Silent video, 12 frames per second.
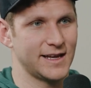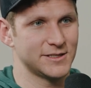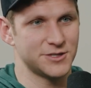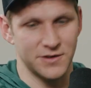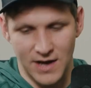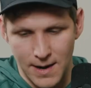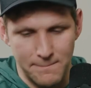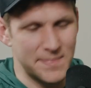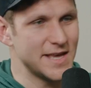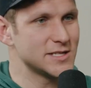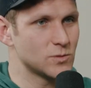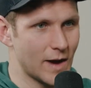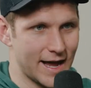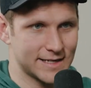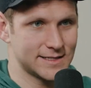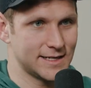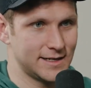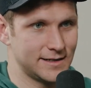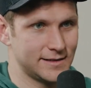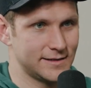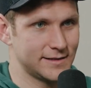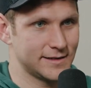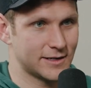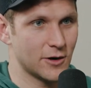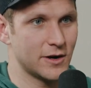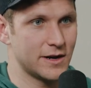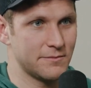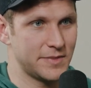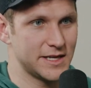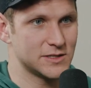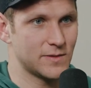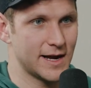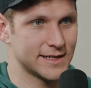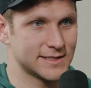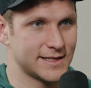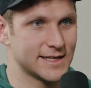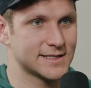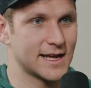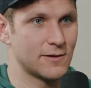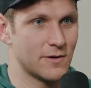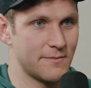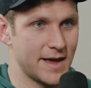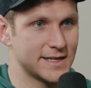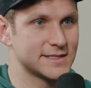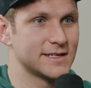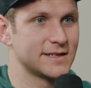And so you got to beeswax it, coat it in beeswax, and that's kind of what makes